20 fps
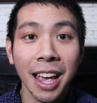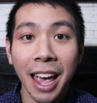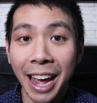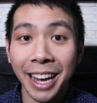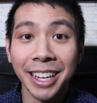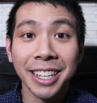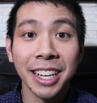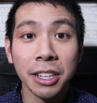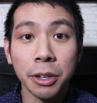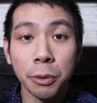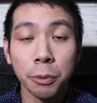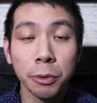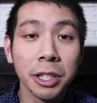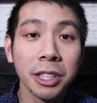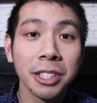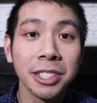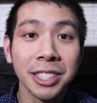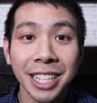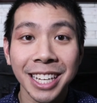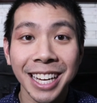and get a real
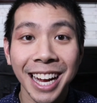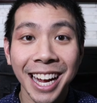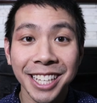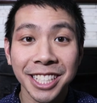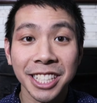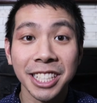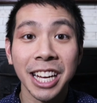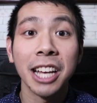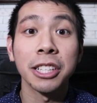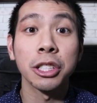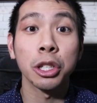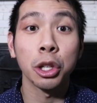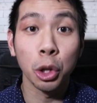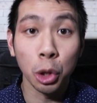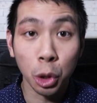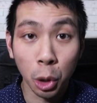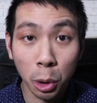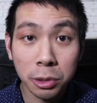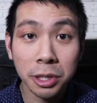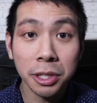estate agent as
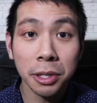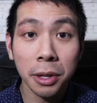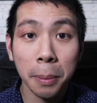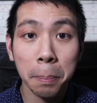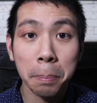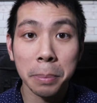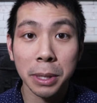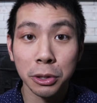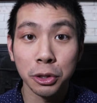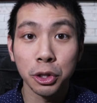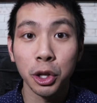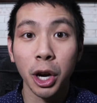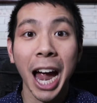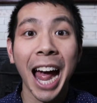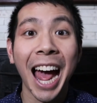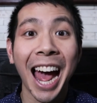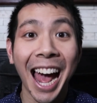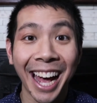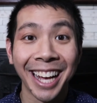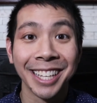close to the builder
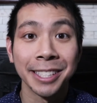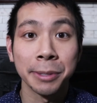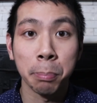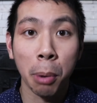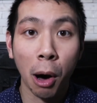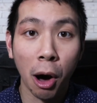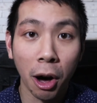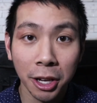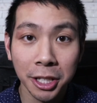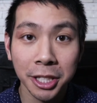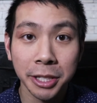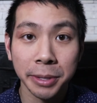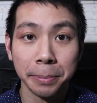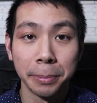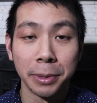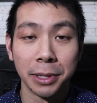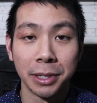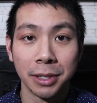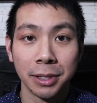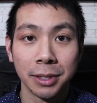as
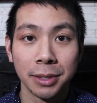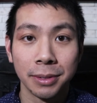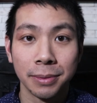possible.